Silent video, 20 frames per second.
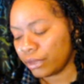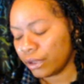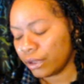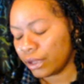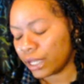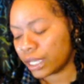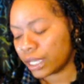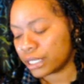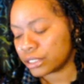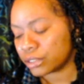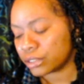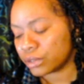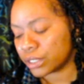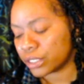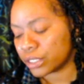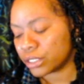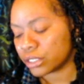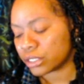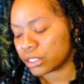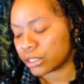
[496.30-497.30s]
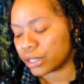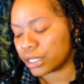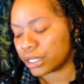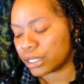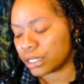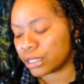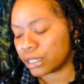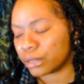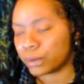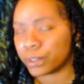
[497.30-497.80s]
Okay, so it could have started
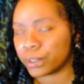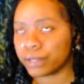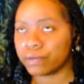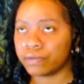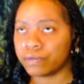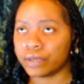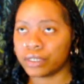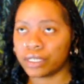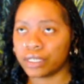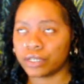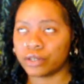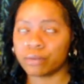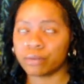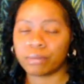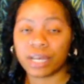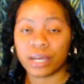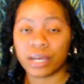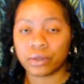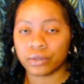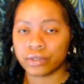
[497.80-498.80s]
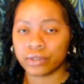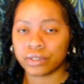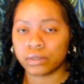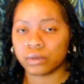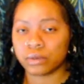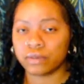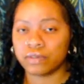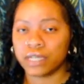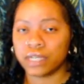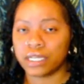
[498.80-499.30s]
there where you felt like your boundaries
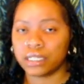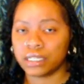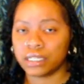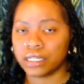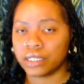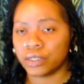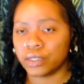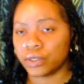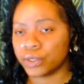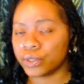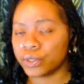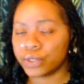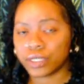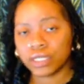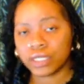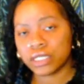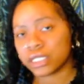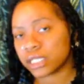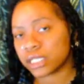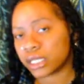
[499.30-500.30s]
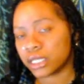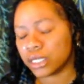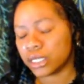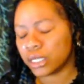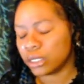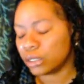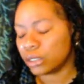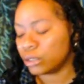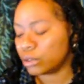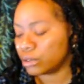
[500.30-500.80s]
were violated or you couldn't say
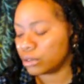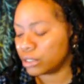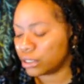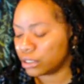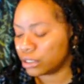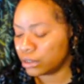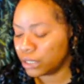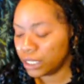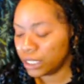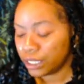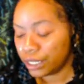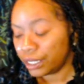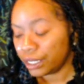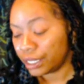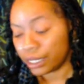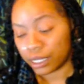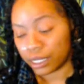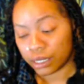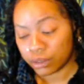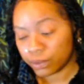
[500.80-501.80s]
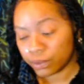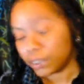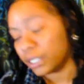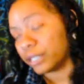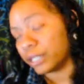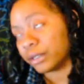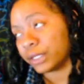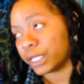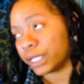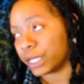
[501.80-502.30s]
no, you know. I don't want to
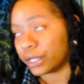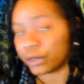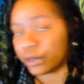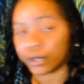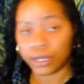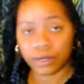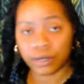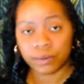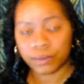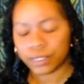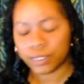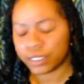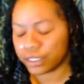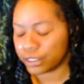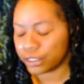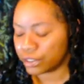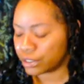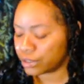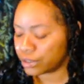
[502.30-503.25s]
hear that or I don't want to, you know.